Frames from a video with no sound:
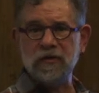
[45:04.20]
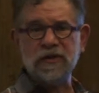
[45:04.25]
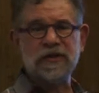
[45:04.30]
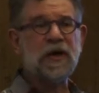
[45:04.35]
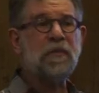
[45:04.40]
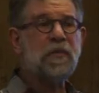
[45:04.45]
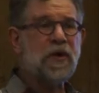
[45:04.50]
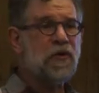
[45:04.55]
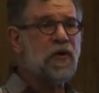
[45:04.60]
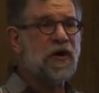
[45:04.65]

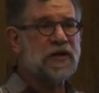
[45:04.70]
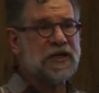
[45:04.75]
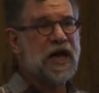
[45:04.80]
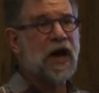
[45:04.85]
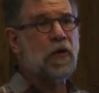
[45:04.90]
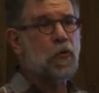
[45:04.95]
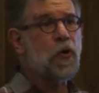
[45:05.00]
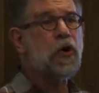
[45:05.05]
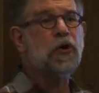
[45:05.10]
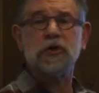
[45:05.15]
somebody who has
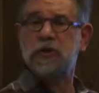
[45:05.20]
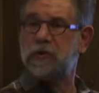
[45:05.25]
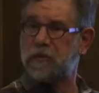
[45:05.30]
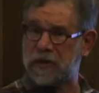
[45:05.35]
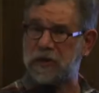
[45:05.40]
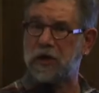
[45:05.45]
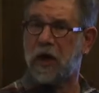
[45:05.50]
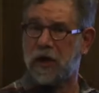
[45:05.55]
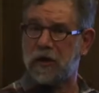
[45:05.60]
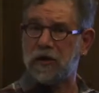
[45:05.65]
got work to
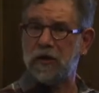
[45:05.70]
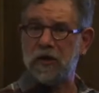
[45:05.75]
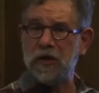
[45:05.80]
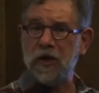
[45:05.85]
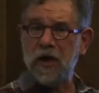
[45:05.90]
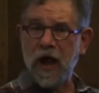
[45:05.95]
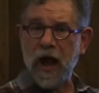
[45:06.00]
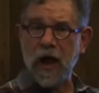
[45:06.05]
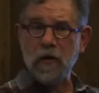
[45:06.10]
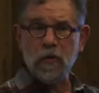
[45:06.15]
be done.
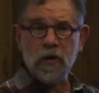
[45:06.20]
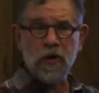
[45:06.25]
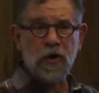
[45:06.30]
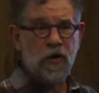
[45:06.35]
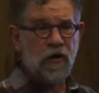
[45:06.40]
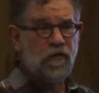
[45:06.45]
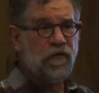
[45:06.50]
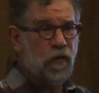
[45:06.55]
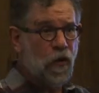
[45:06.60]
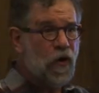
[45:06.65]
I want
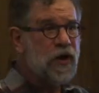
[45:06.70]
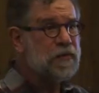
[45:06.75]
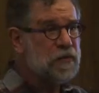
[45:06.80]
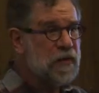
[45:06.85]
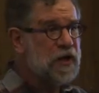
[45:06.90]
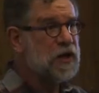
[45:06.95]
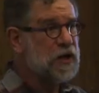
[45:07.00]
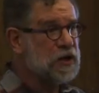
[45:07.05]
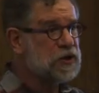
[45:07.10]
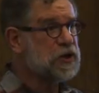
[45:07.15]
to
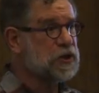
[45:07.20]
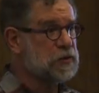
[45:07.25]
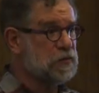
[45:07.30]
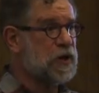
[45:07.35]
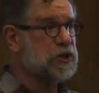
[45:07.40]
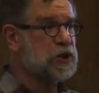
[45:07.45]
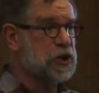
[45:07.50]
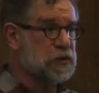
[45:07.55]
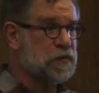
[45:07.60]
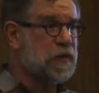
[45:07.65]
avoid meetings as
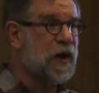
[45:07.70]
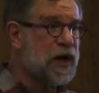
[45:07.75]
much as